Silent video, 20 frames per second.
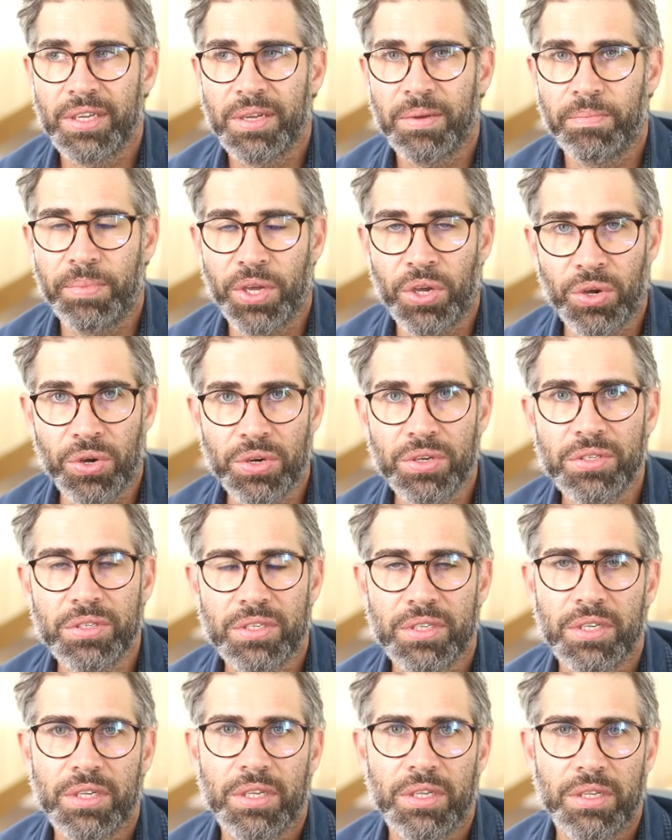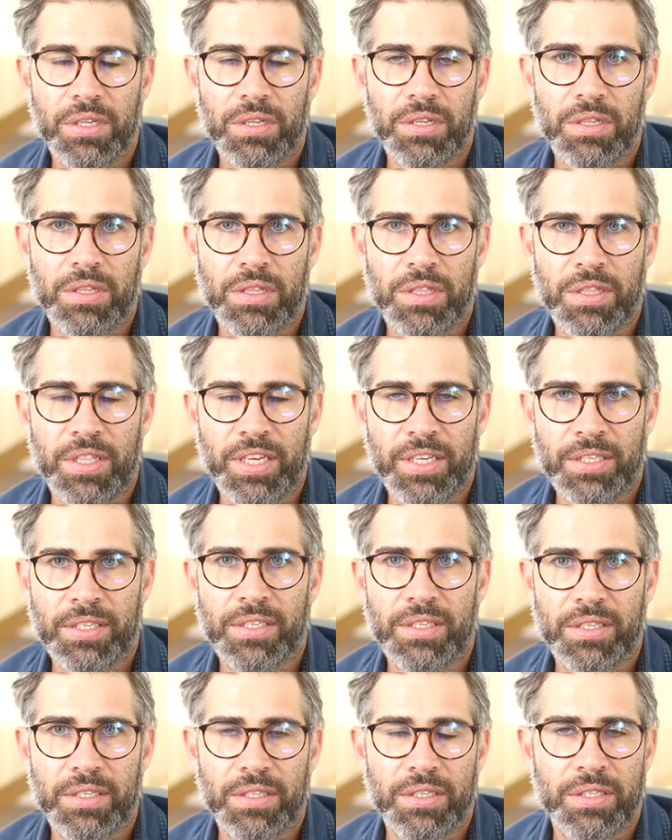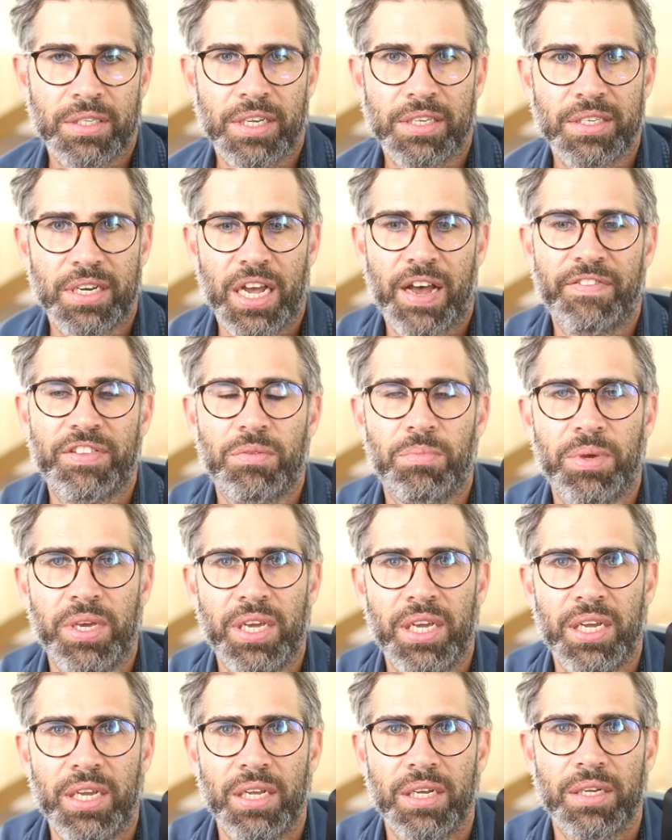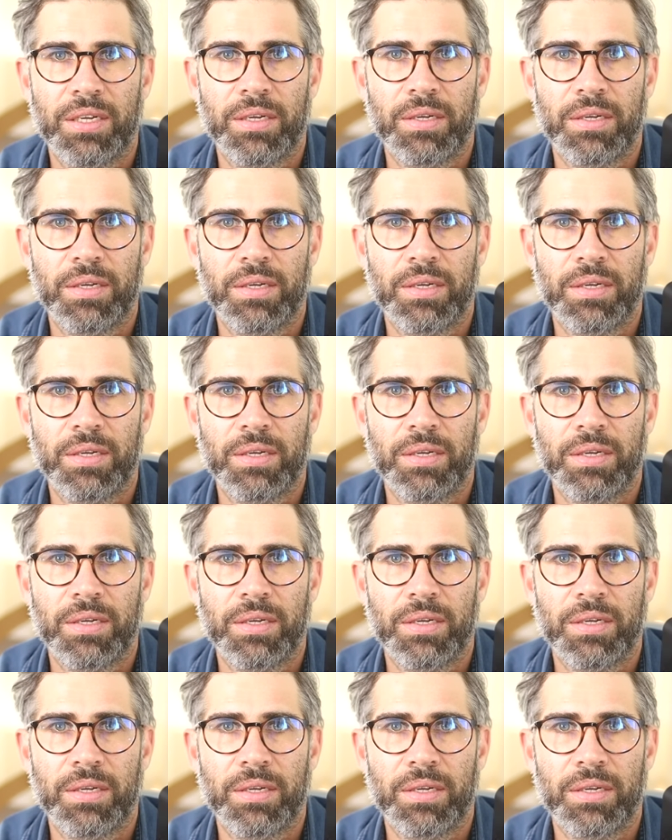because this doesn't have to be